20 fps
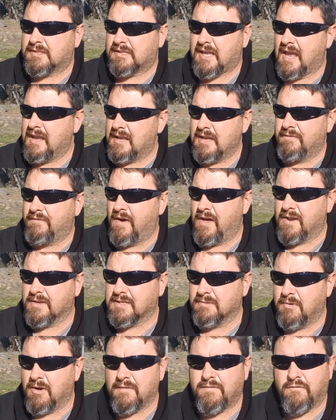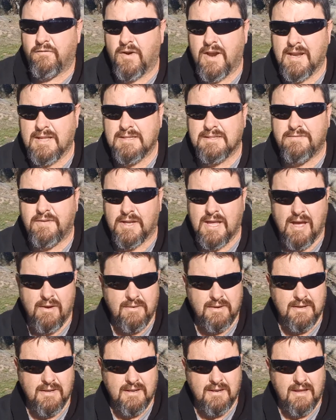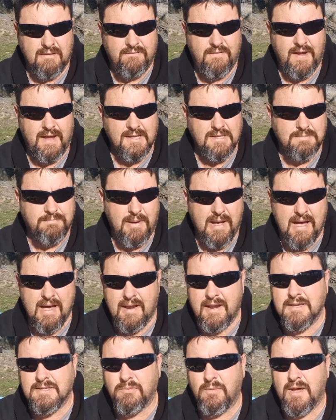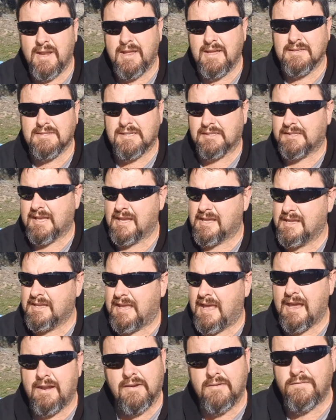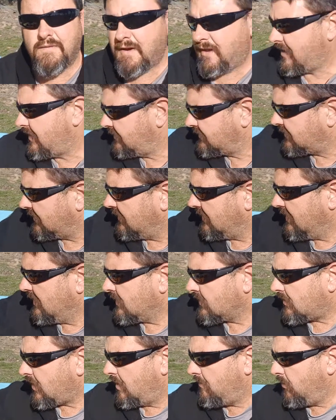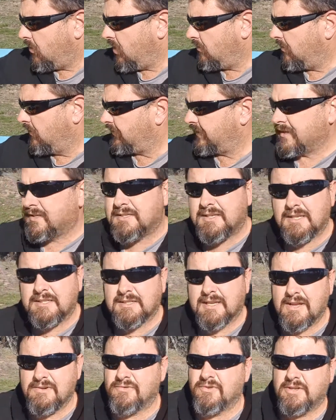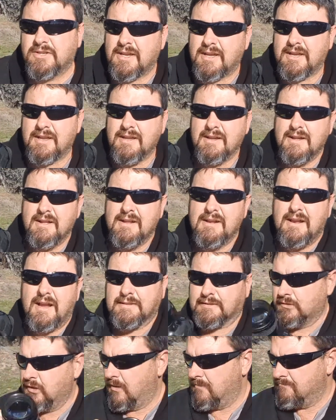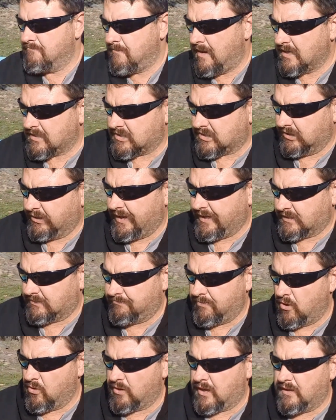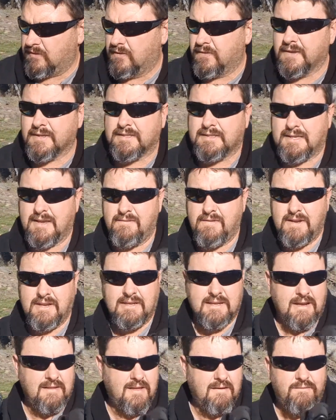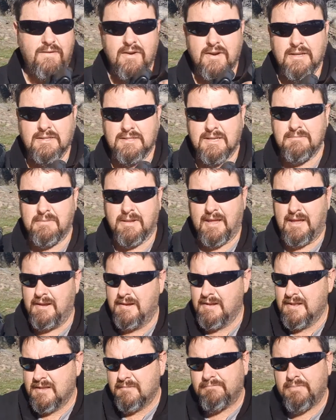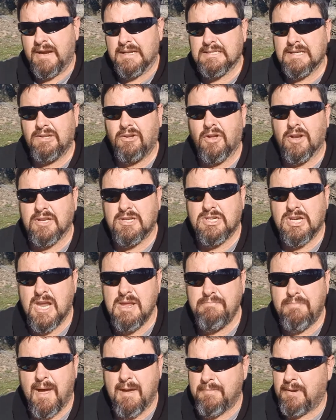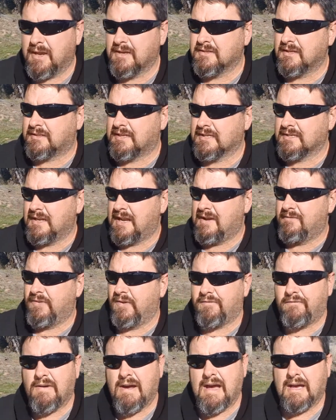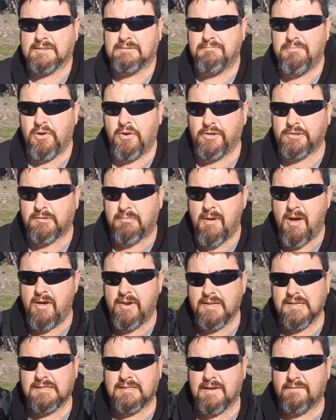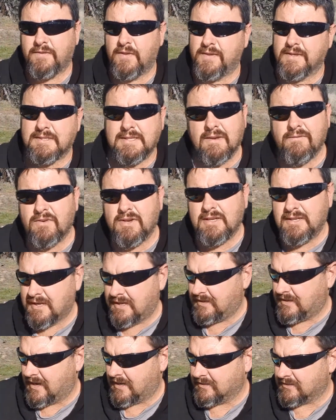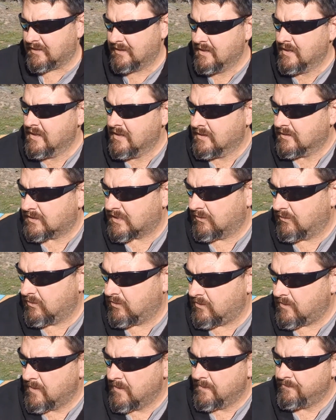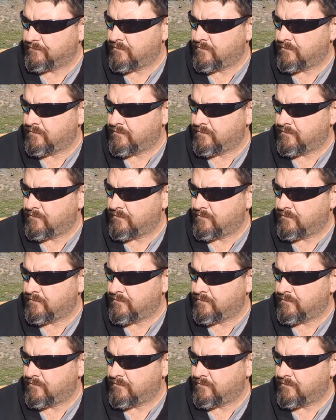taking photos of my friends, for going to advanced parties, weddings, just taking candid photos, I might want the 600D. It's not much less bulky than the 70D, they're very similar, but it's a lot cheaper because it doesn't have the fast burst mode and stuff that the 70D does. So